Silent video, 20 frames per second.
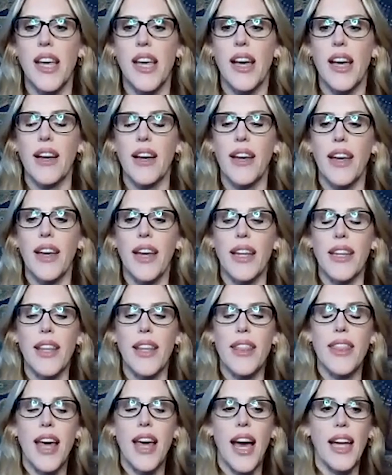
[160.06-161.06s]

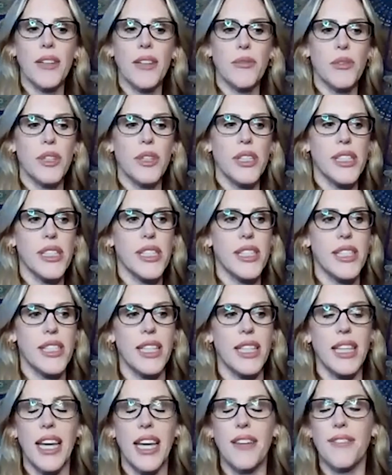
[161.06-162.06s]
And that was the
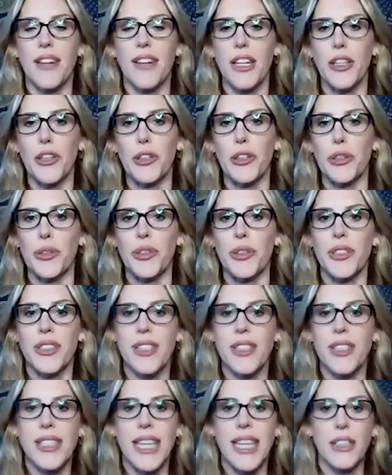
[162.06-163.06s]
life I knew,
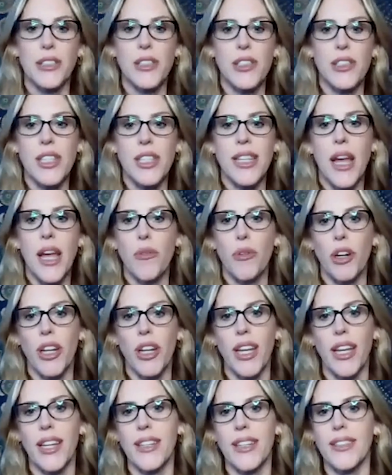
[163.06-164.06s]
sales and
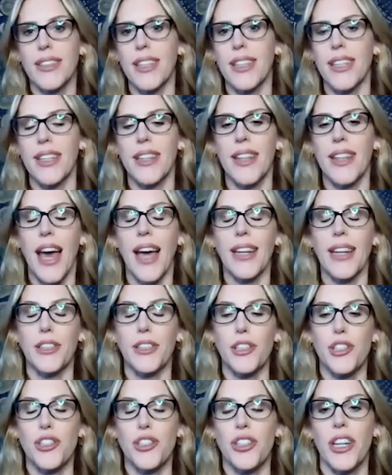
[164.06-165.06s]
networking in that
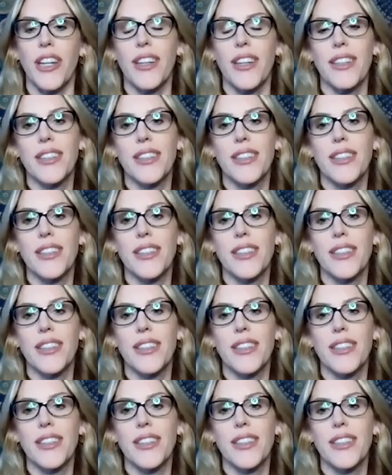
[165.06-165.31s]
industry.